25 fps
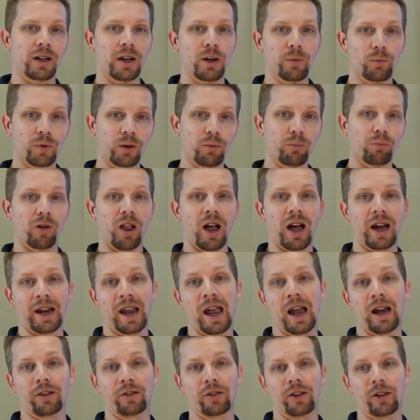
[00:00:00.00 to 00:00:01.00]
It will block
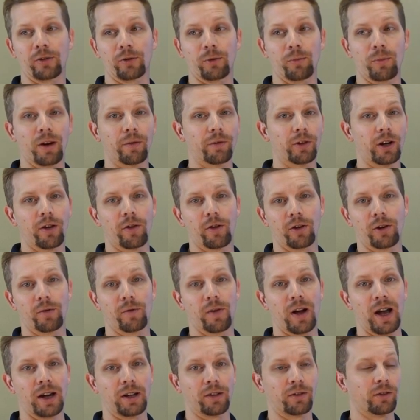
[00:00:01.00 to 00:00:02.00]
access from every other
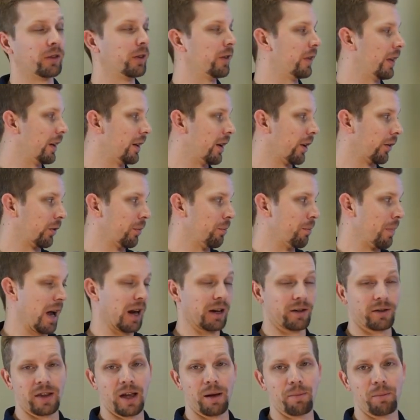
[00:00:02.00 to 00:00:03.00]
device that doesn't
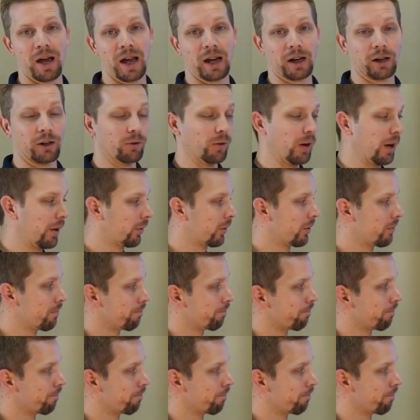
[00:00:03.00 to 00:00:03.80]
match that MAC address.